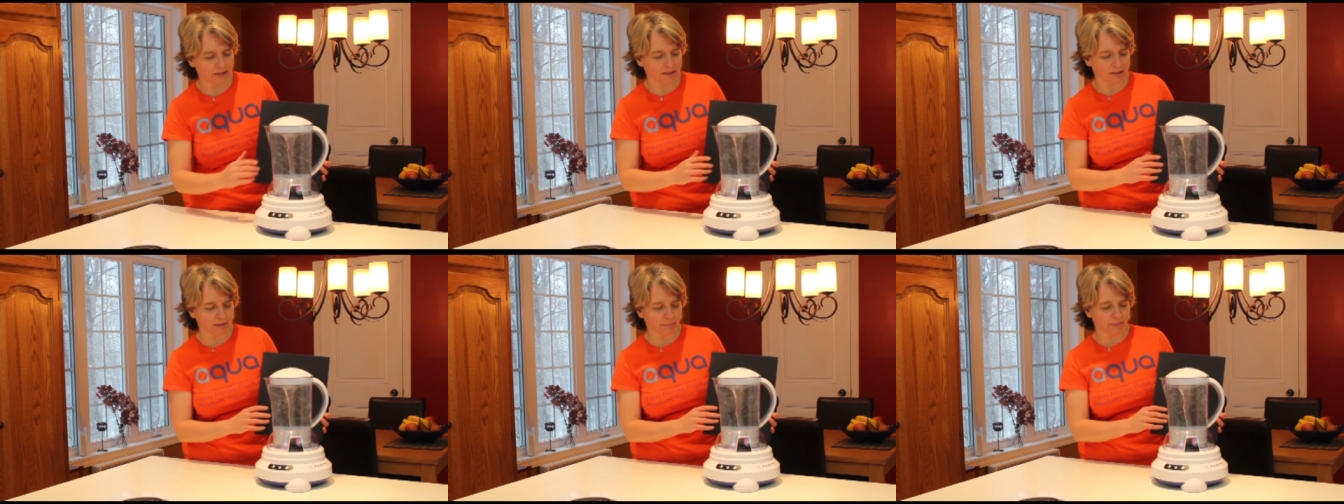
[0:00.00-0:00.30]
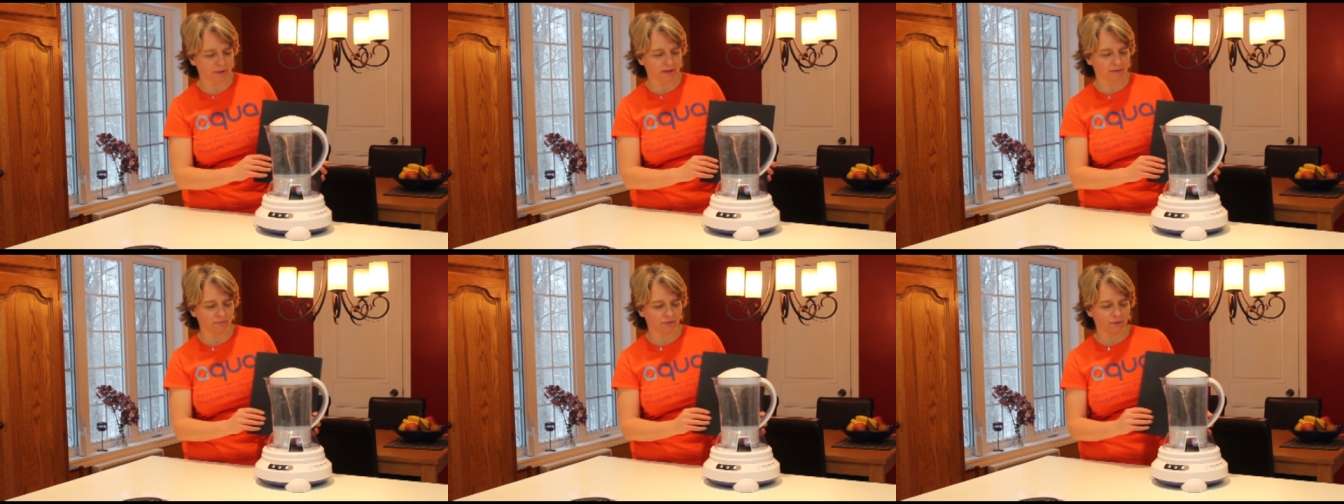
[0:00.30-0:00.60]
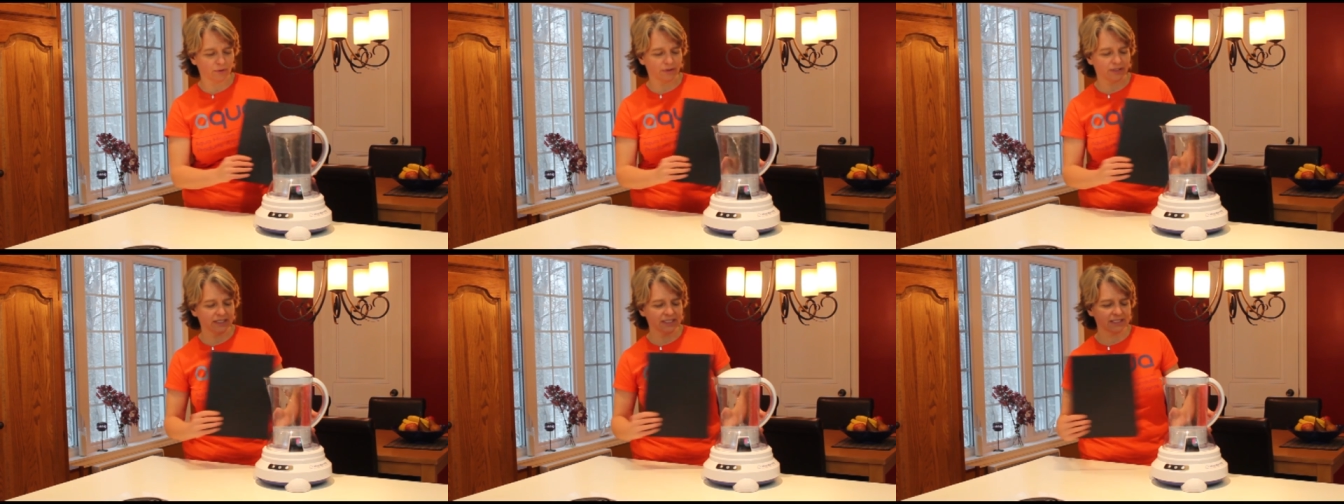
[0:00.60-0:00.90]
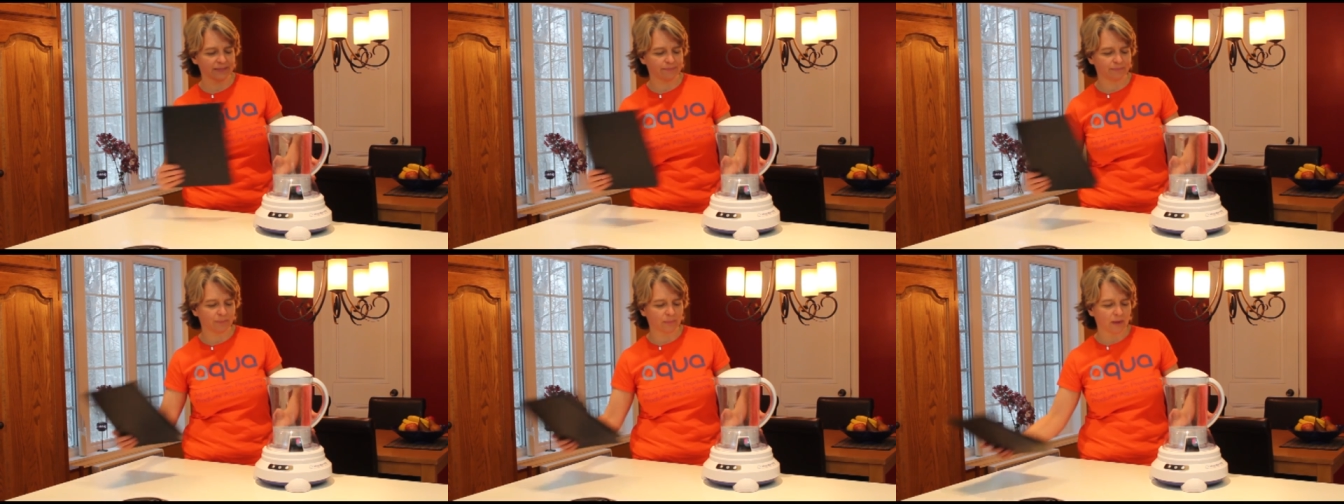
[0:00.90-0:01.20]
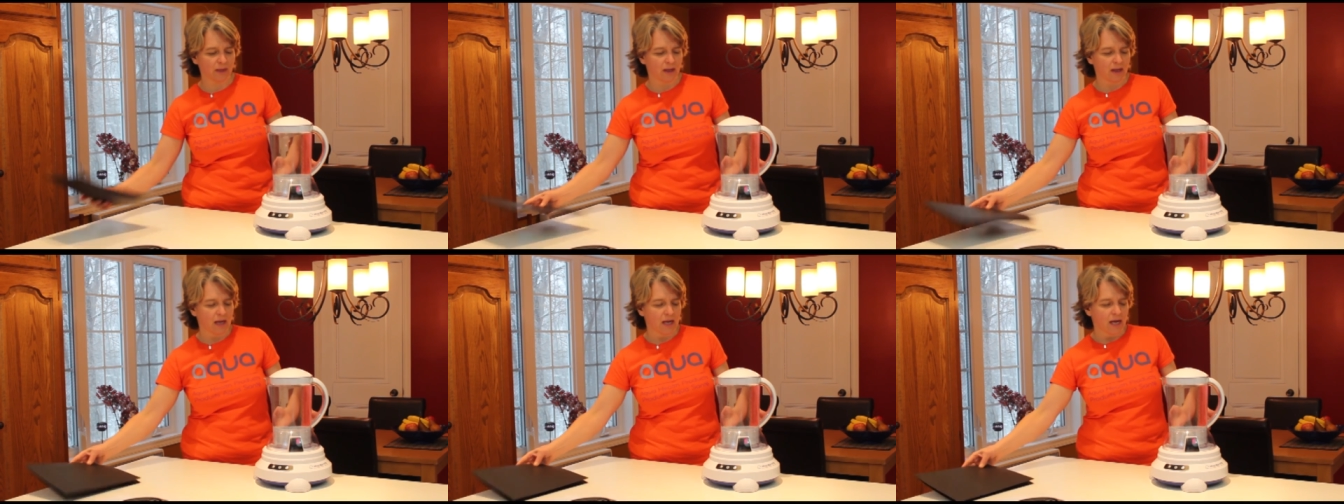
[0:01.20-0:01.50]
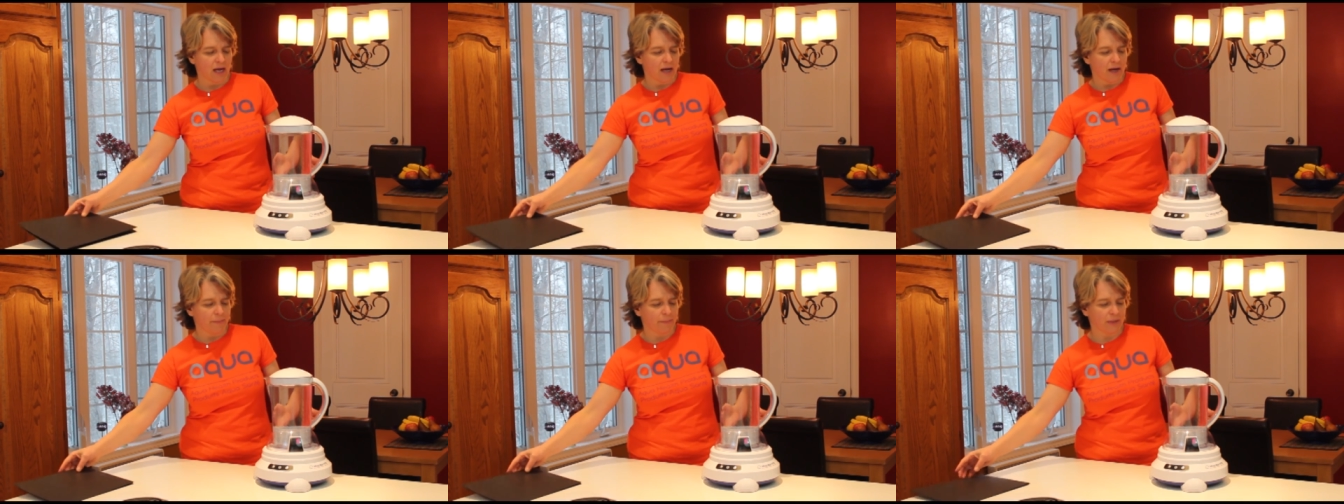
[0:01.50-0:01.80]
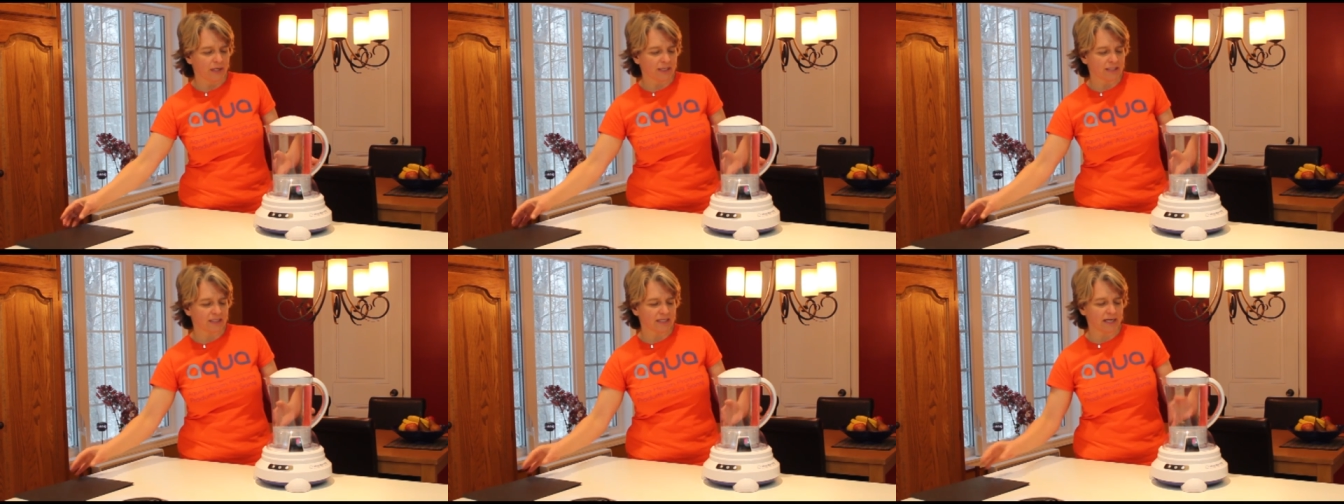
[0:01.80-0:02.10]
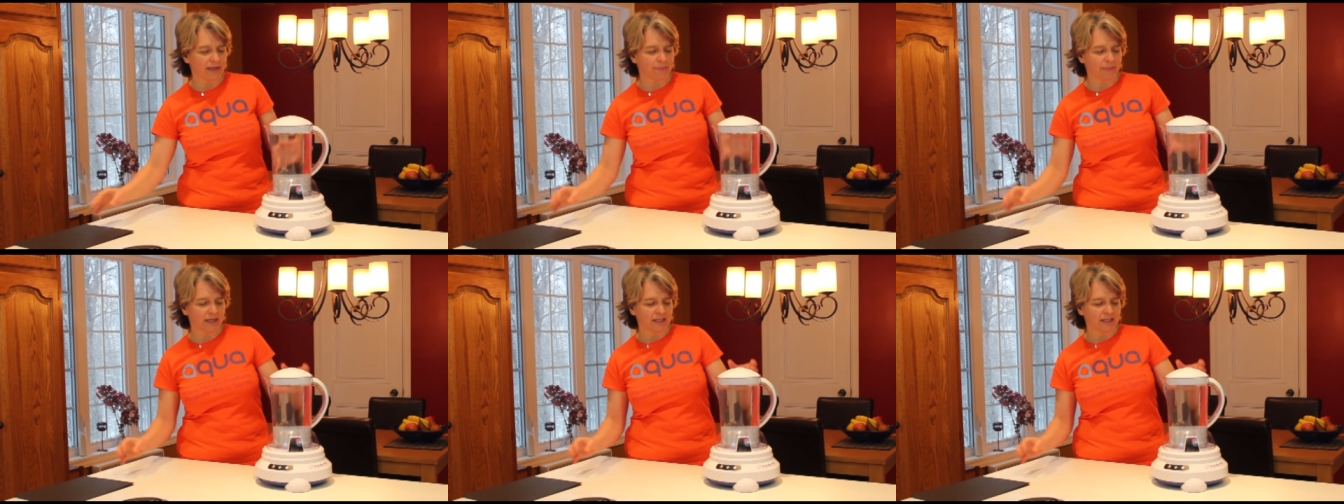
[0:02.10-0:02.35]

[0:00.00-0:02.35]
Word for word: little bit of noise. But um,